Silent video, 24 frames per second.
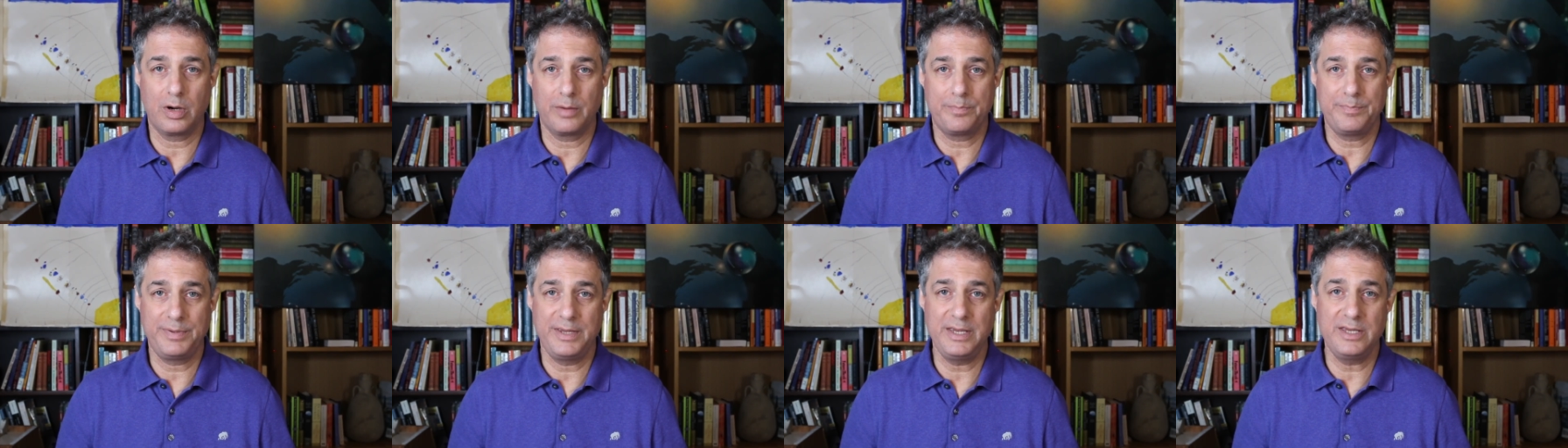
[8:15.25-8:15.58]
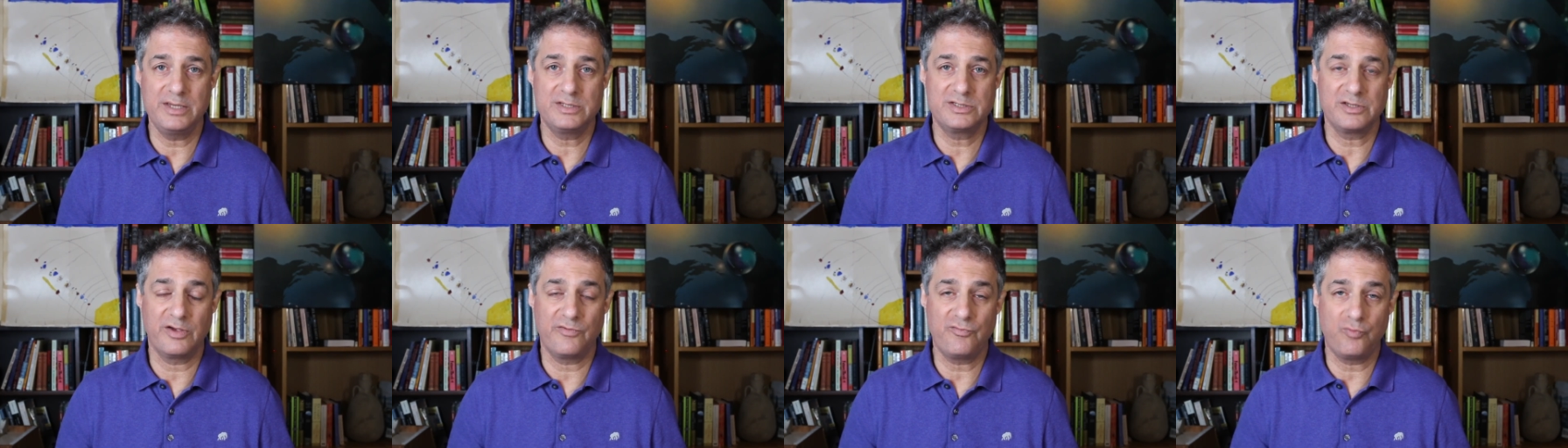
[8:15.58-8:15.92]
a
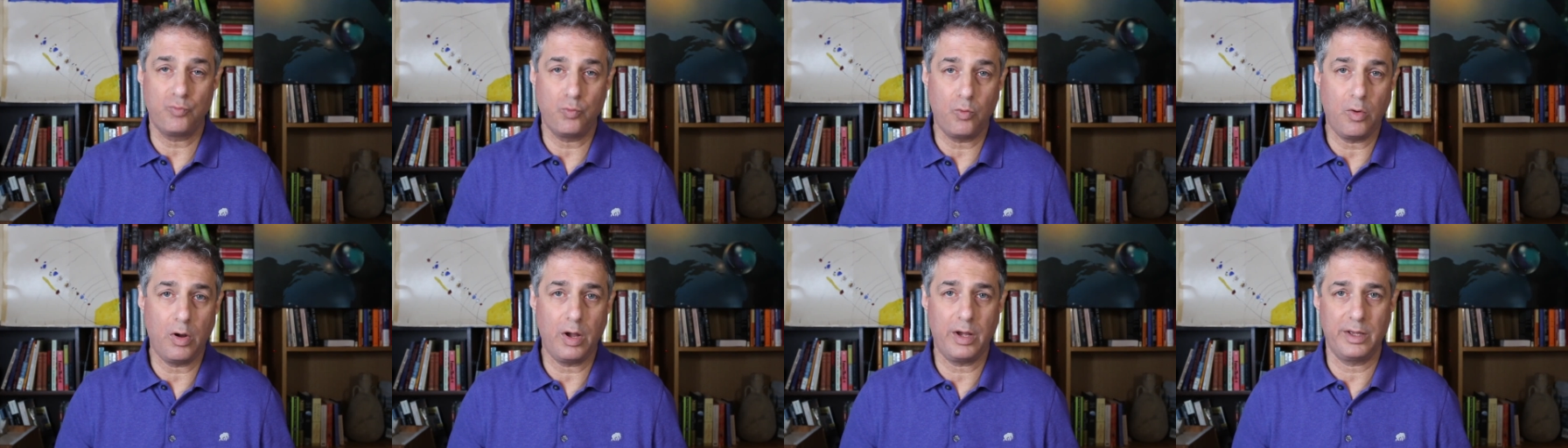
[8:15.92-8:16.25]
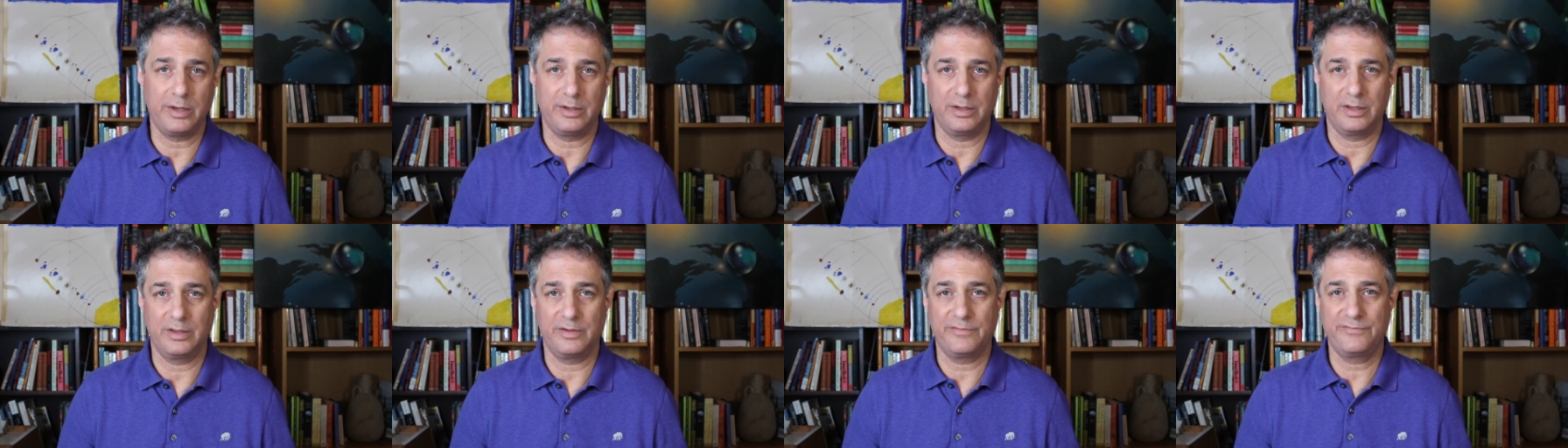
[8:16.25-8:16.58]
piece of
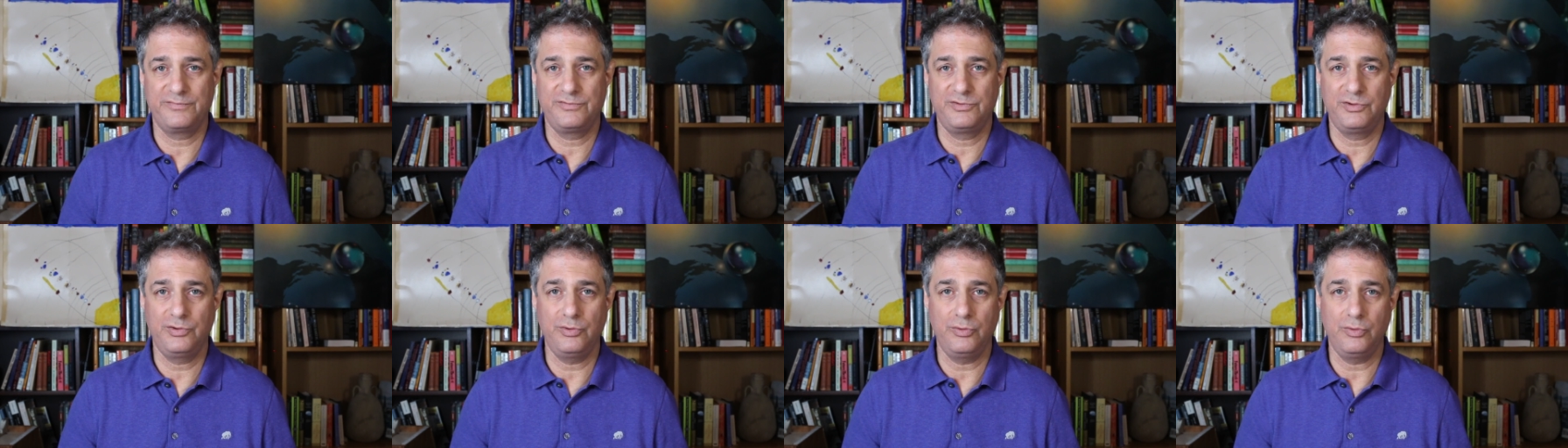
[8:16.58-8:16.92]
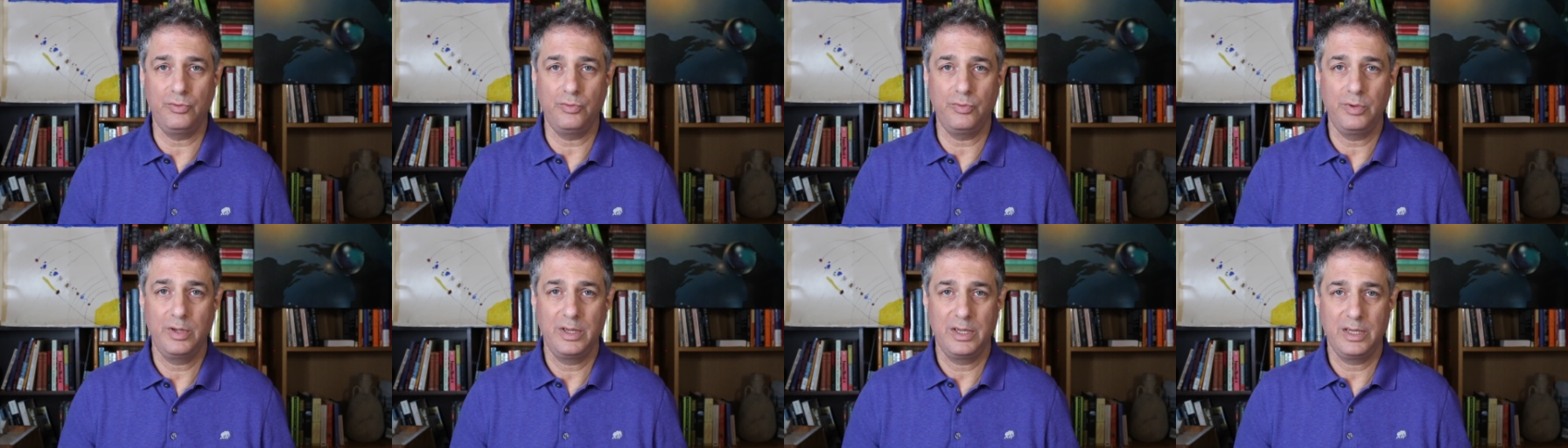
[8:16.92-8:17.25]
one of
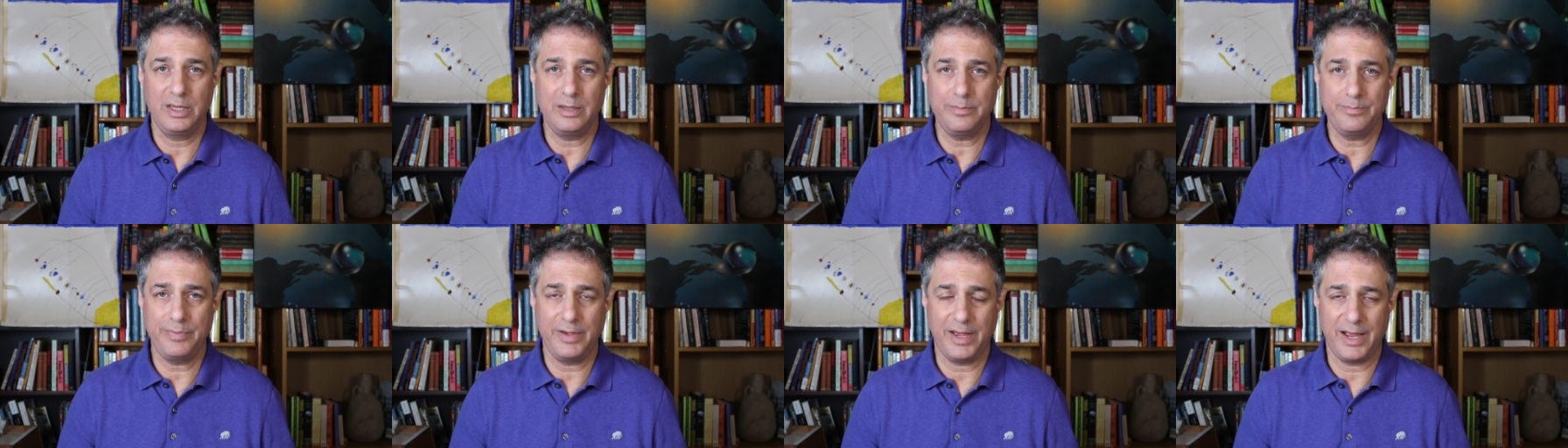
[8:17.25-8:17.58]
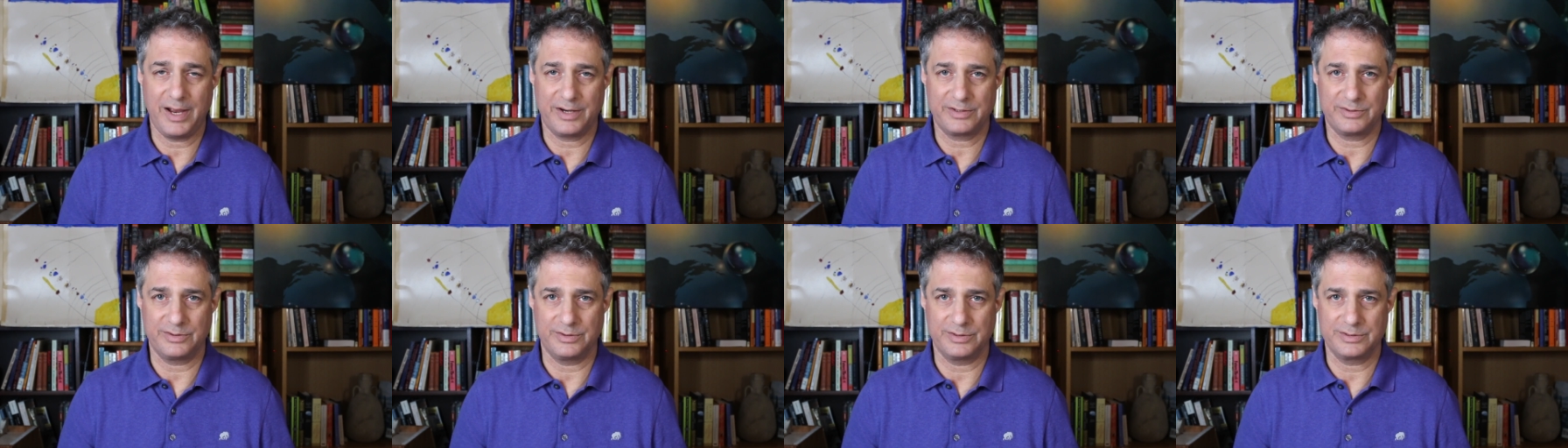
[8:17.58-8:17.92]
two
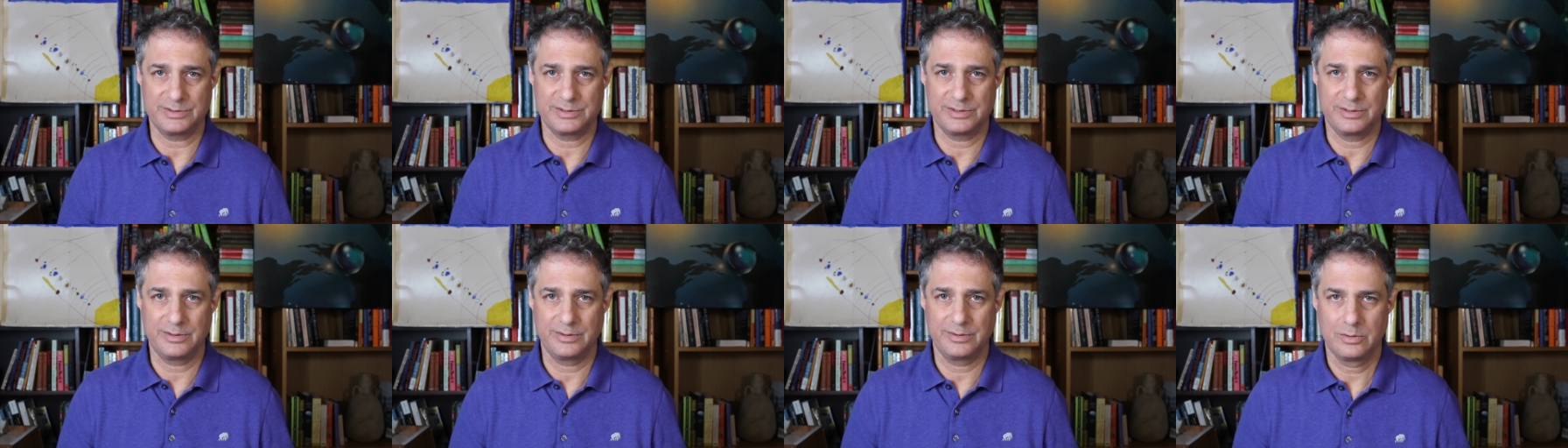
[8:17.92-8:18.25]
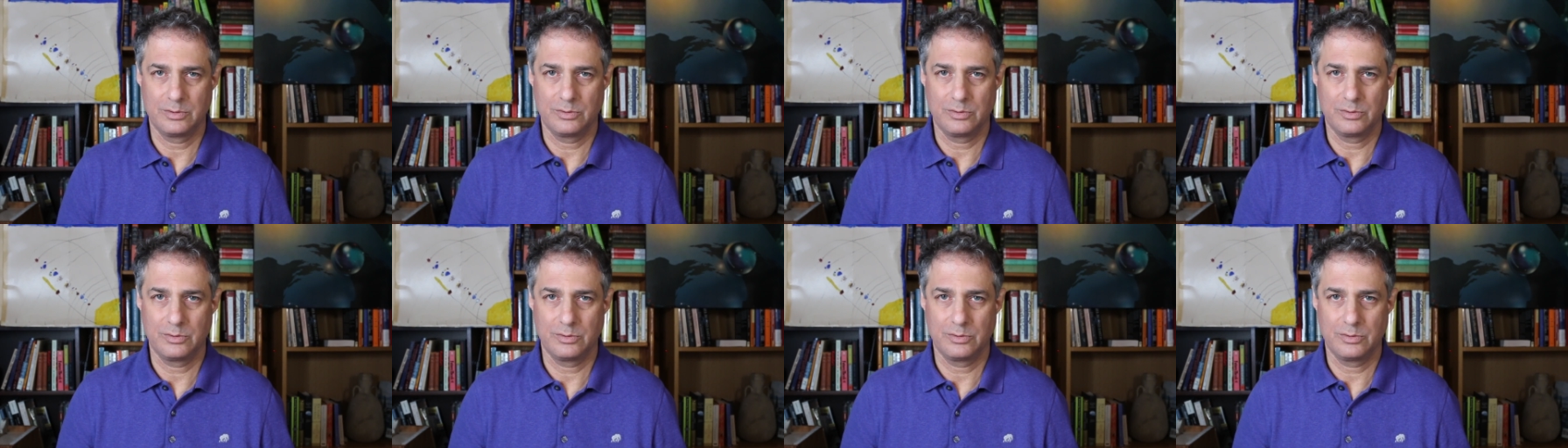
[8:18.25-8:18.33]
impactors,